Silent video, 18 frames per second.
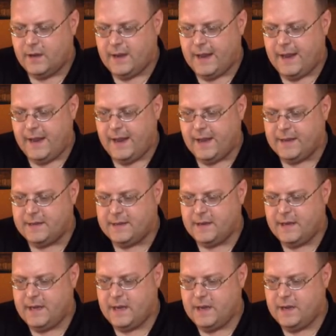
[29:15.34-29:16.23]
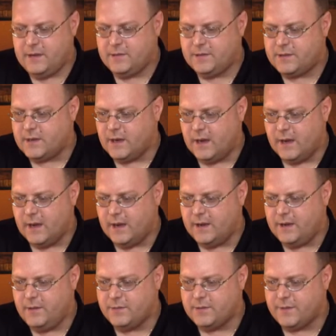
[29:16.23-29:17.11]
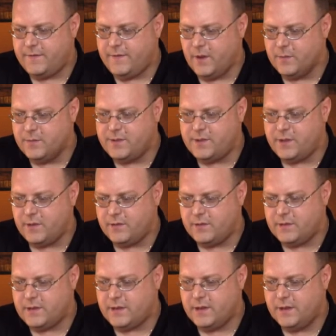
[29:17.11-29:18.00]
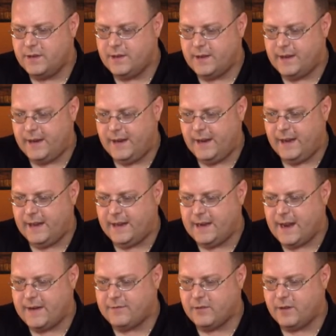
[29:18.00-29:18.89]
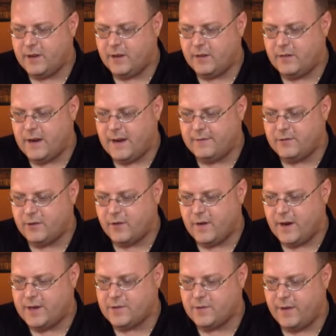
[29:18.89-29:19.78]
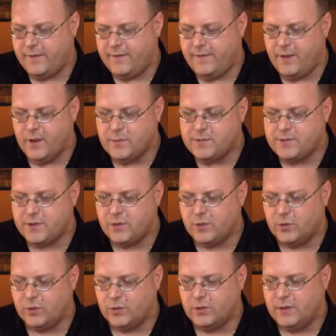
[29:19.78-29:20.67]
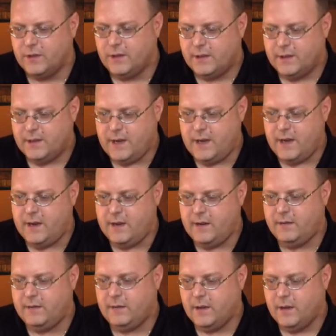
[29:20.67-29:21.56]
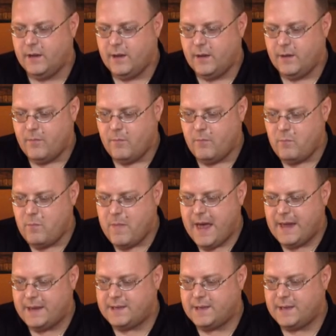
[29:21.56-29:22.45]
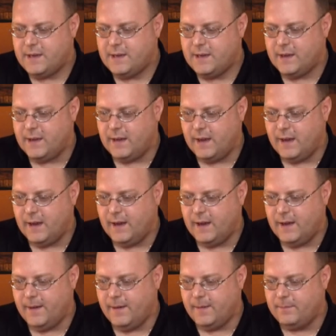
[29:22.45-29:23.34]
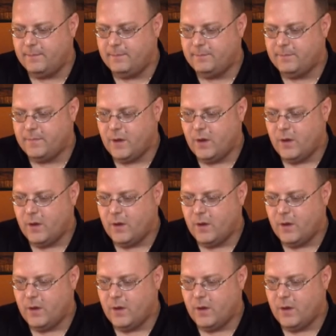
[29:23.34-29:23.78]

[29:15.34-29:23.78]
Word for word: and he's uh, he was a film student, and after he after he graduated film school, he met um,